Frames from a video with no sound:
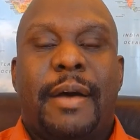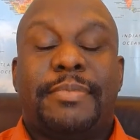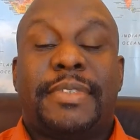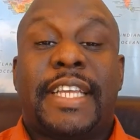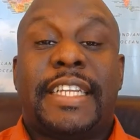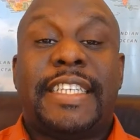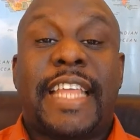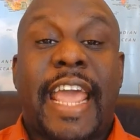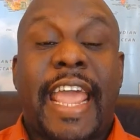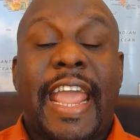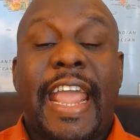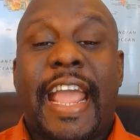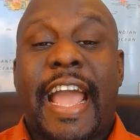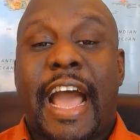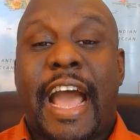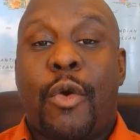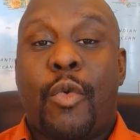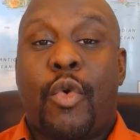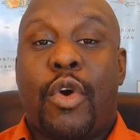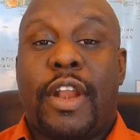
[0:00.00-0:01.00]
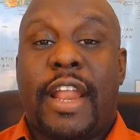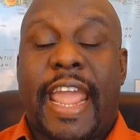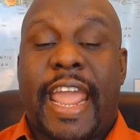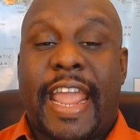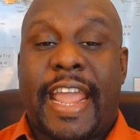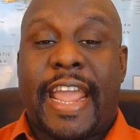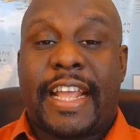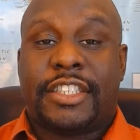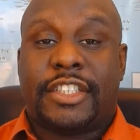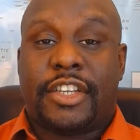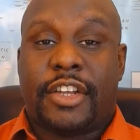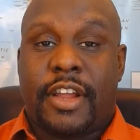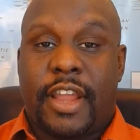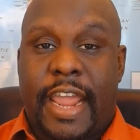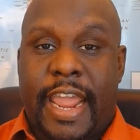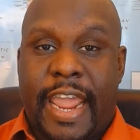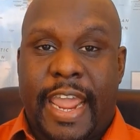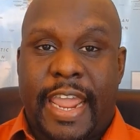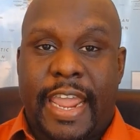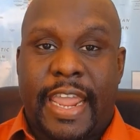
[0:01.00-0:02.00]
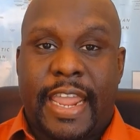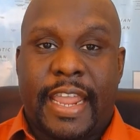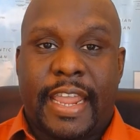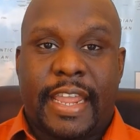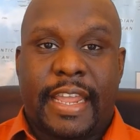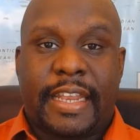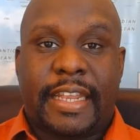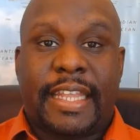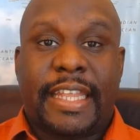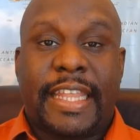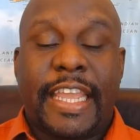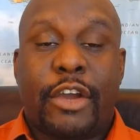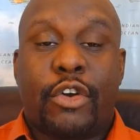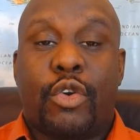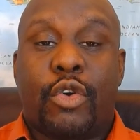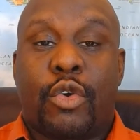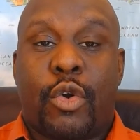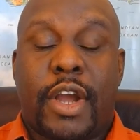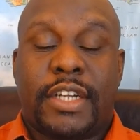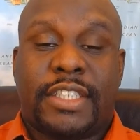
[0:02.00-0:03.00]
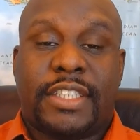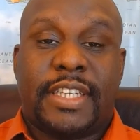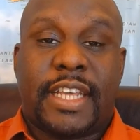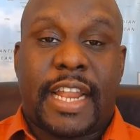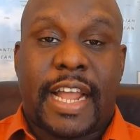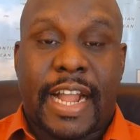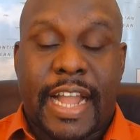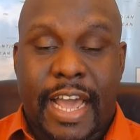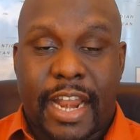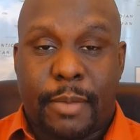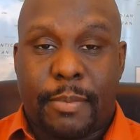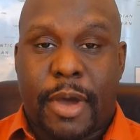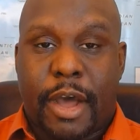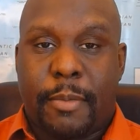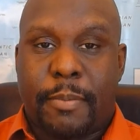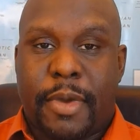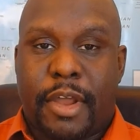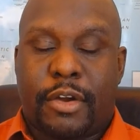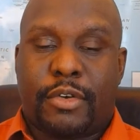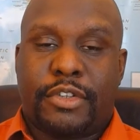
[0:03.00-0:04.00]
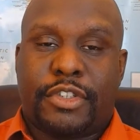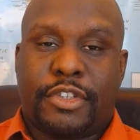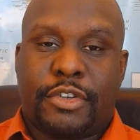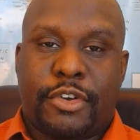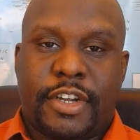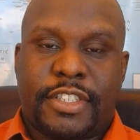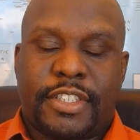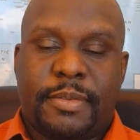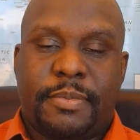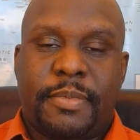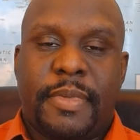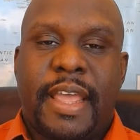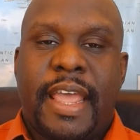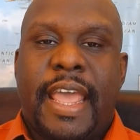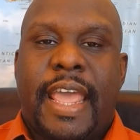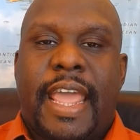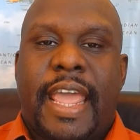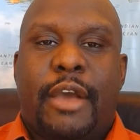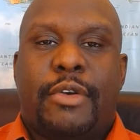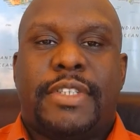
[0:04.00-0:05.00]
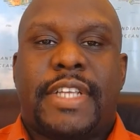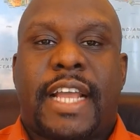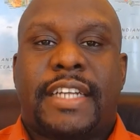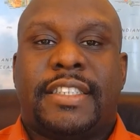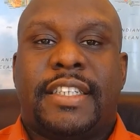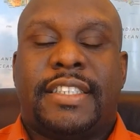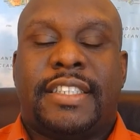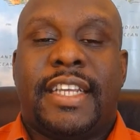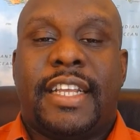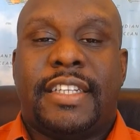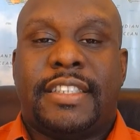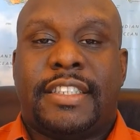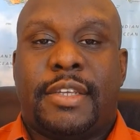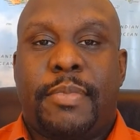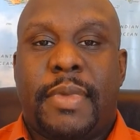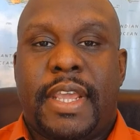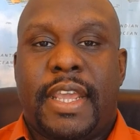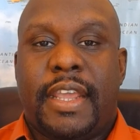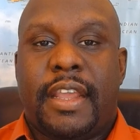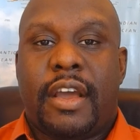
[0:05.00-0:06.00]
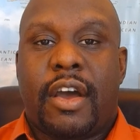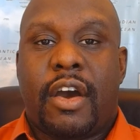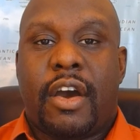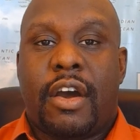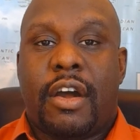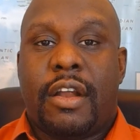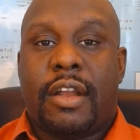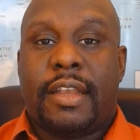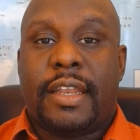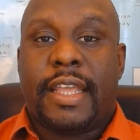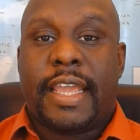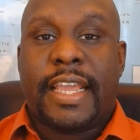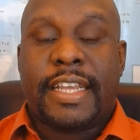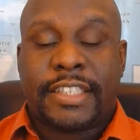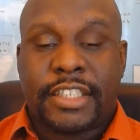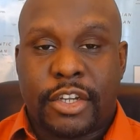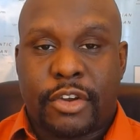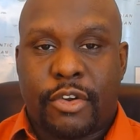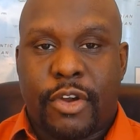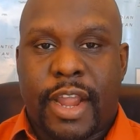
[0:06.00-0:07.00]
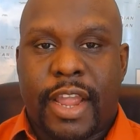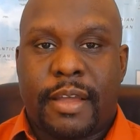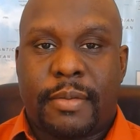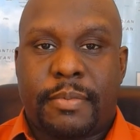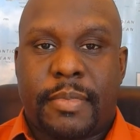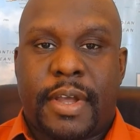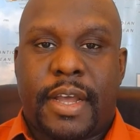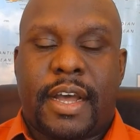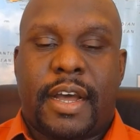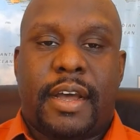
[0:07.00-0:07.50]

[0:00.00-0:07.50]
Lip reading: Today I want to answer a legal question that I got about medical tourism. It was actually sent to me on Instagram.